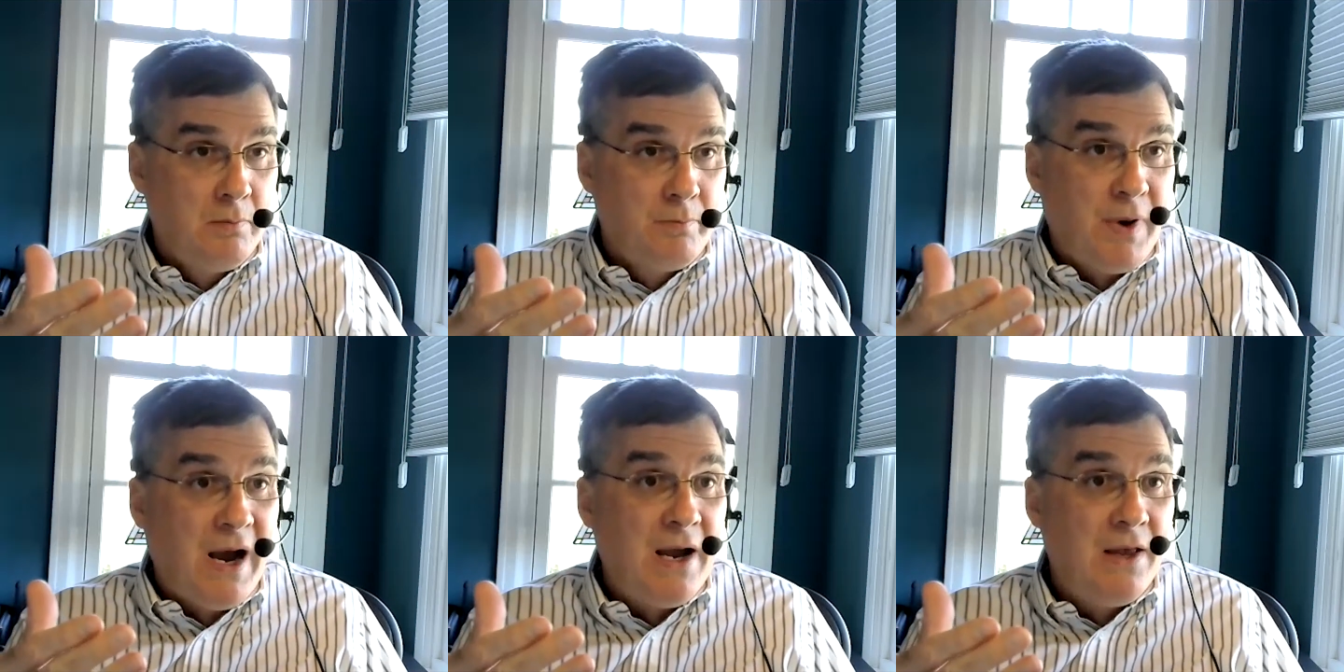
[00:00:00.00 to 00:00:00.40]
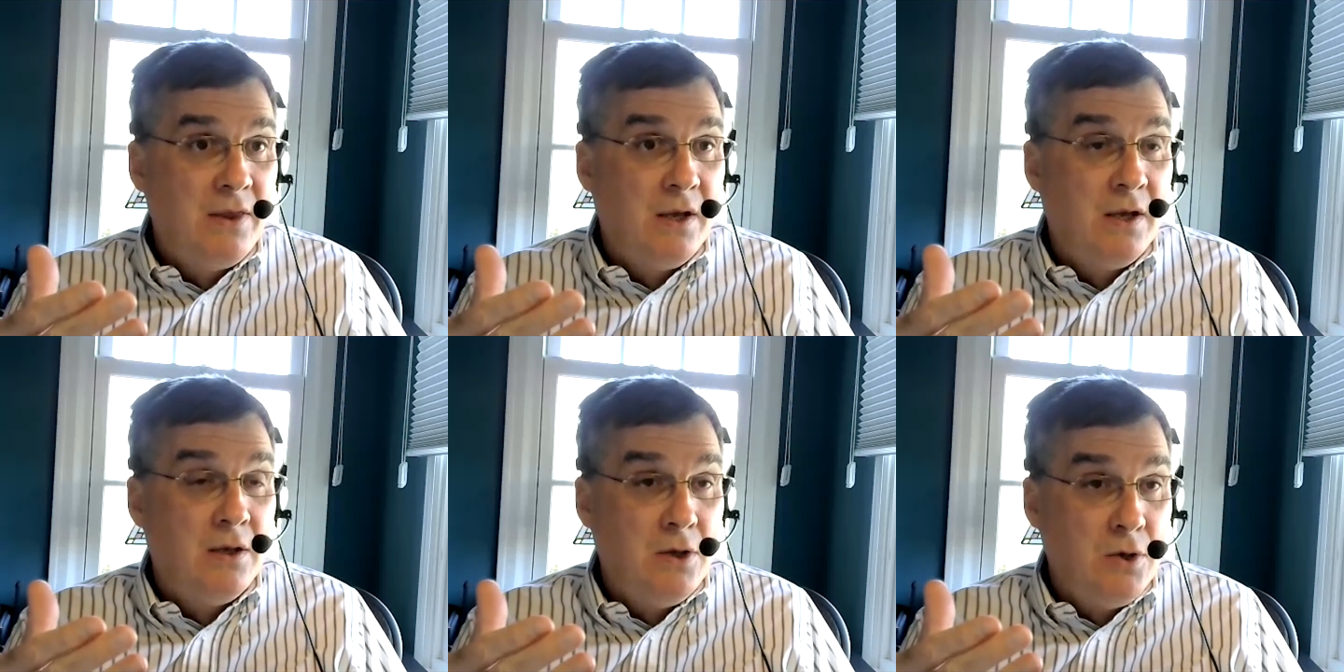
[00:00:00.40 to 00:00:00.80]
by
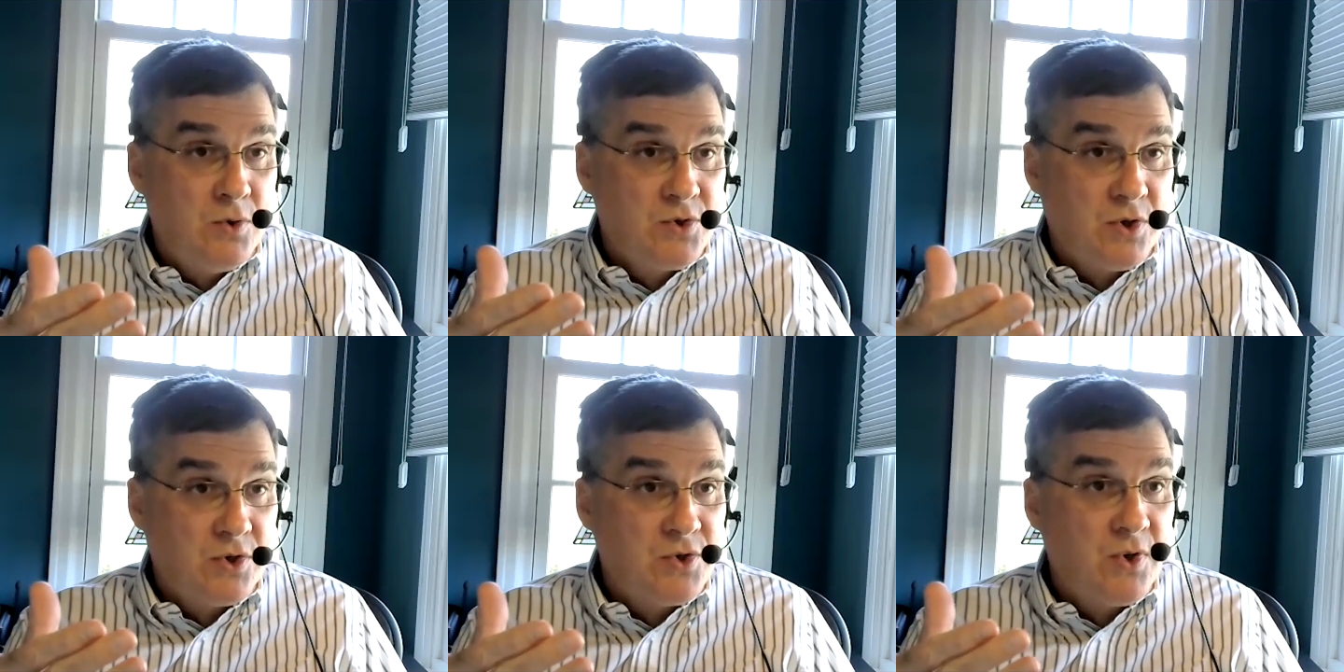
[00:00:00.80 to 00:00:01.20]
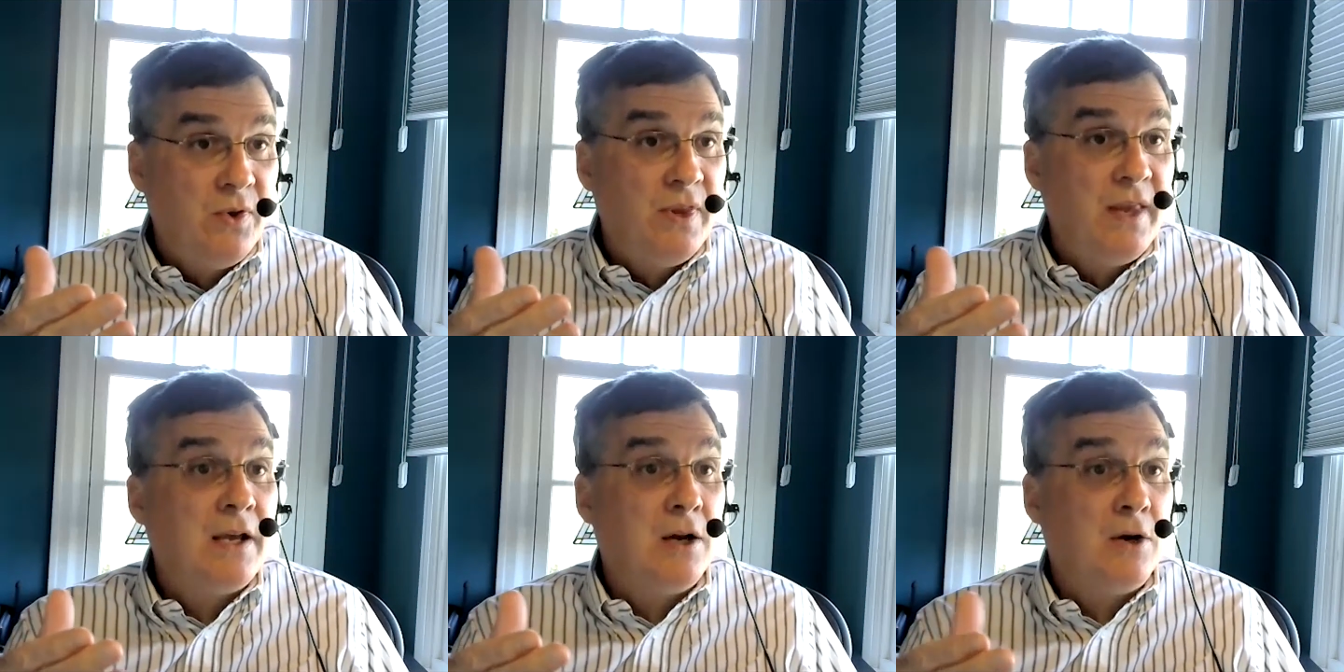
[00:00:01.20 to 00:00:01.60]
the user so
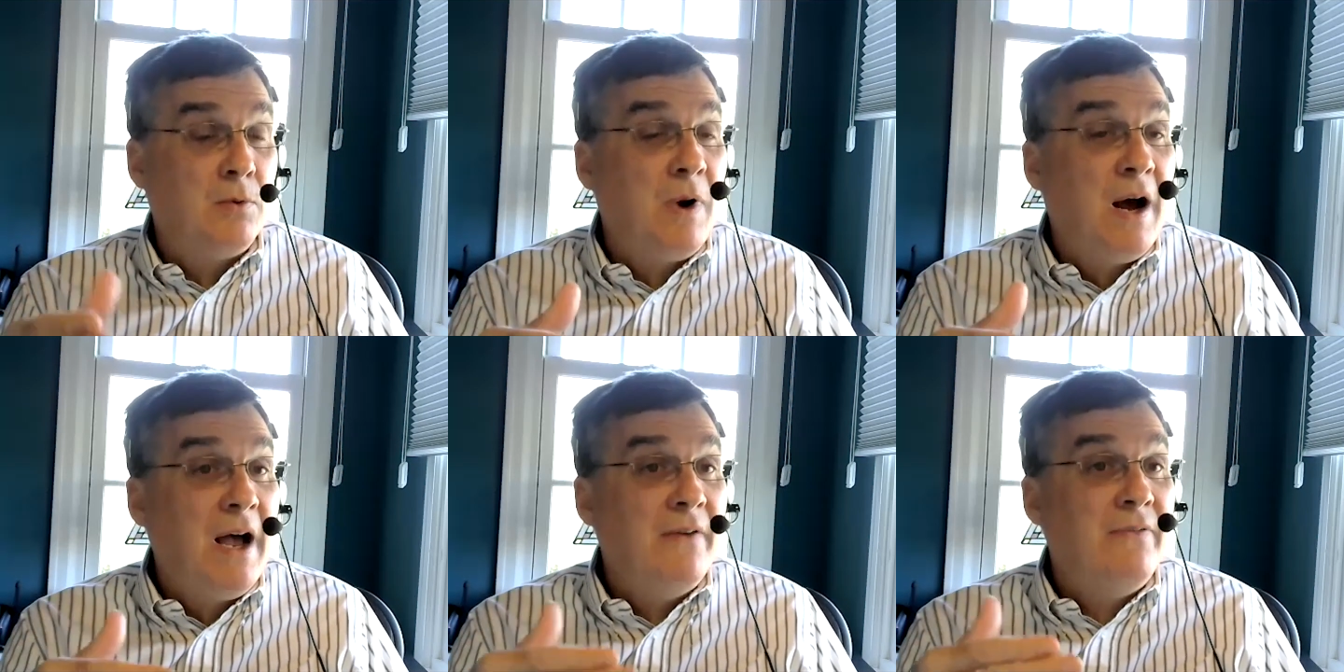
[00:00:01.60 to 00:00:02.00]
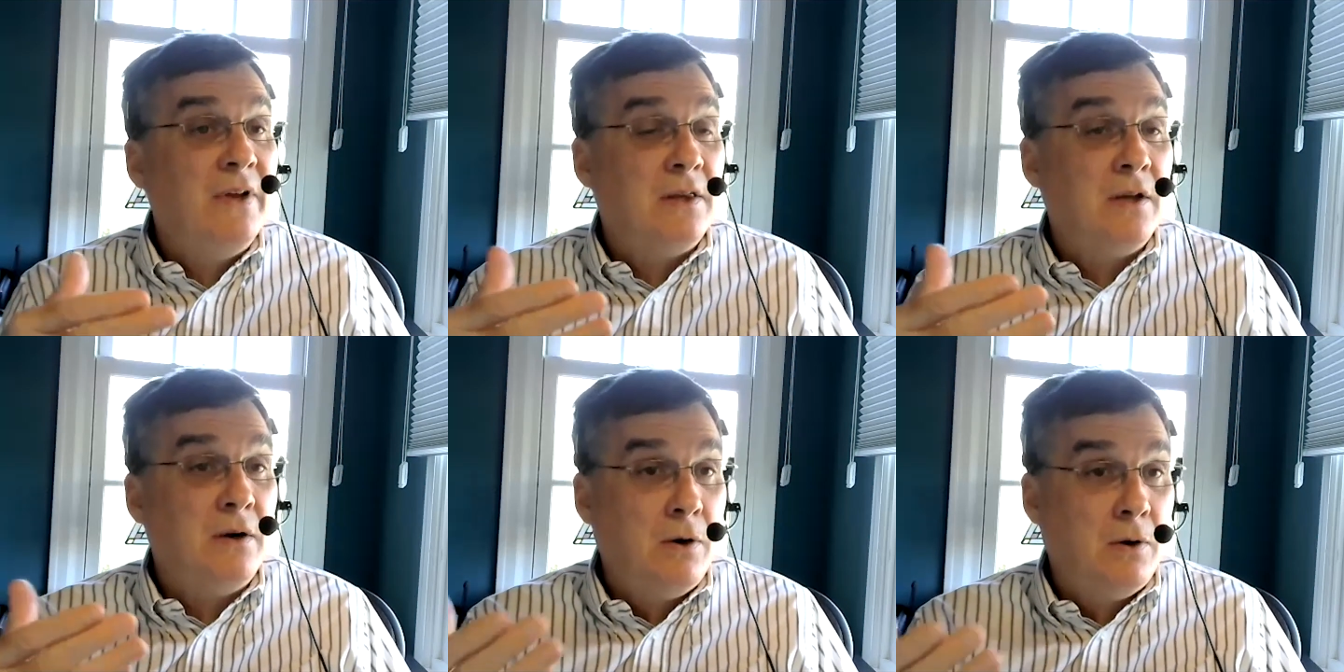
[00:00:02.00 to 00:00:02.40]
that they can arrive
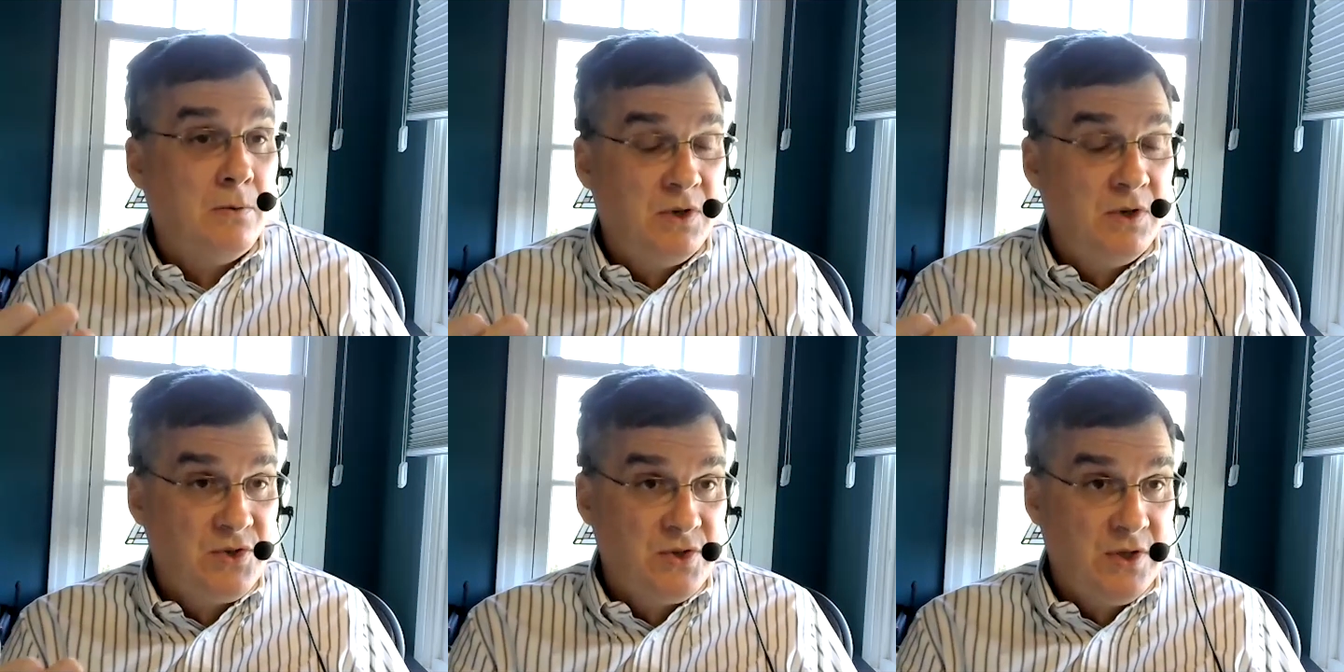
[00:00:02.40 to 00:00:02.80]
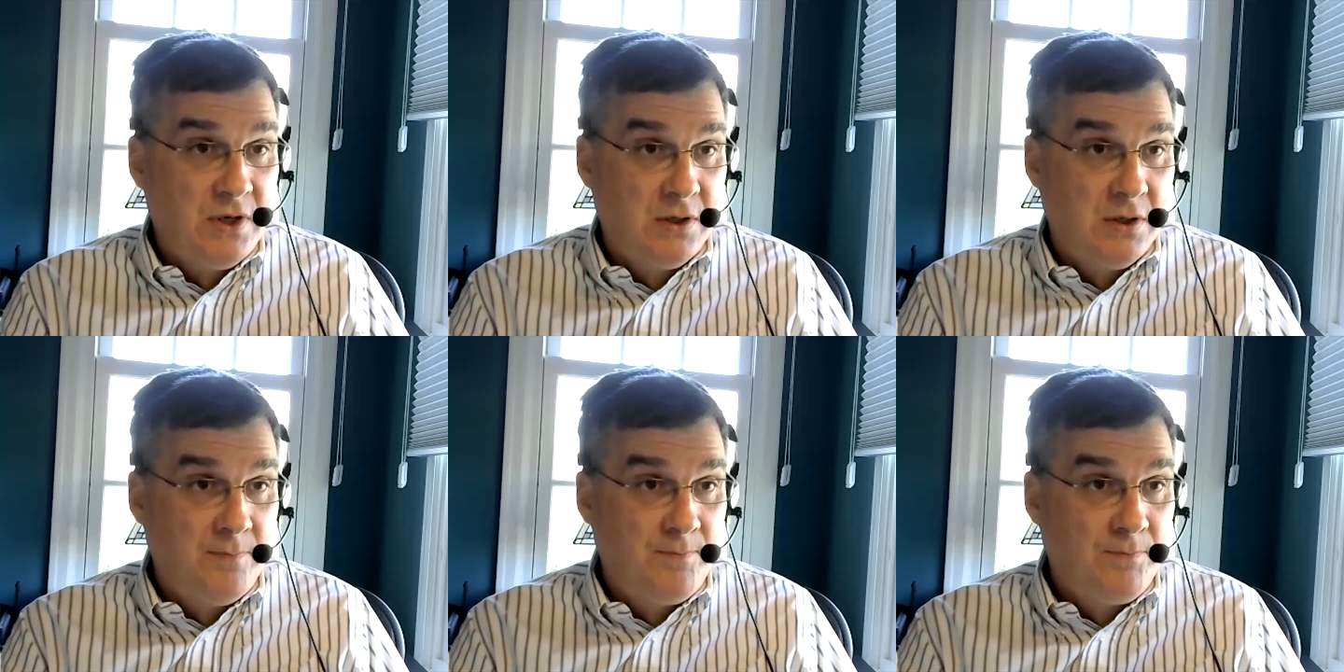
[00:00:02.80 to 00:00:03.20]
at their own
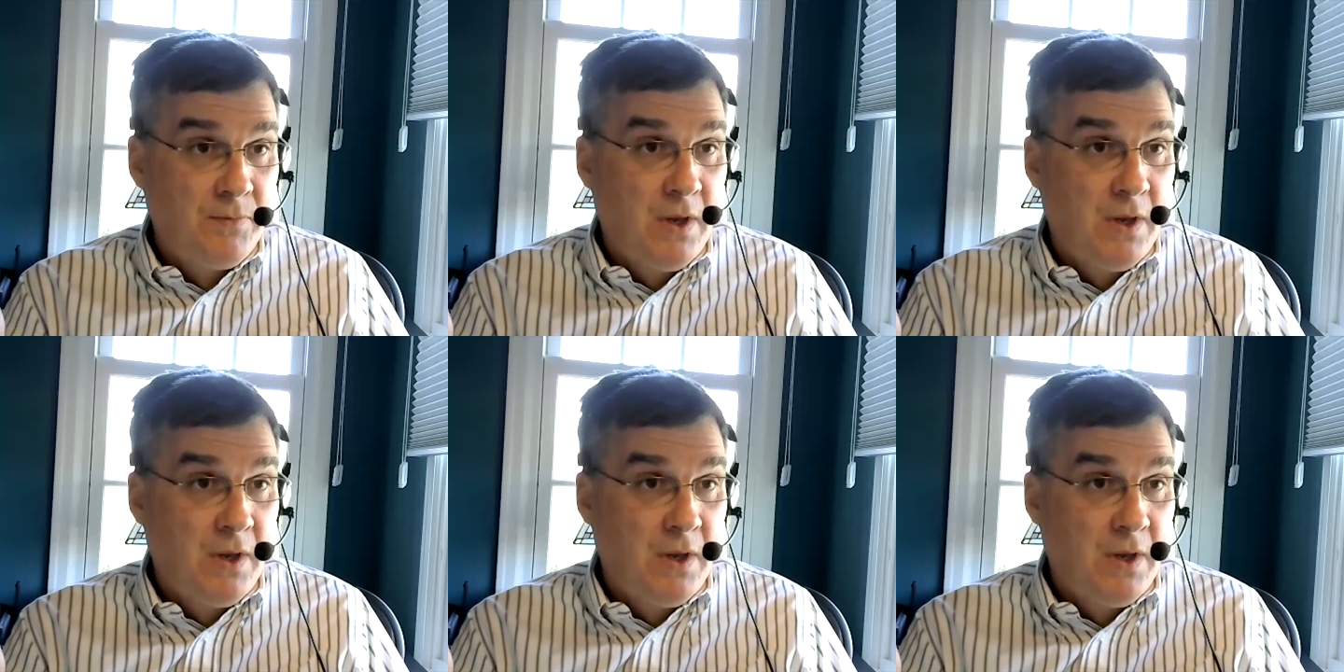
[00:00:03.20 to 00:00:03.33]
decision.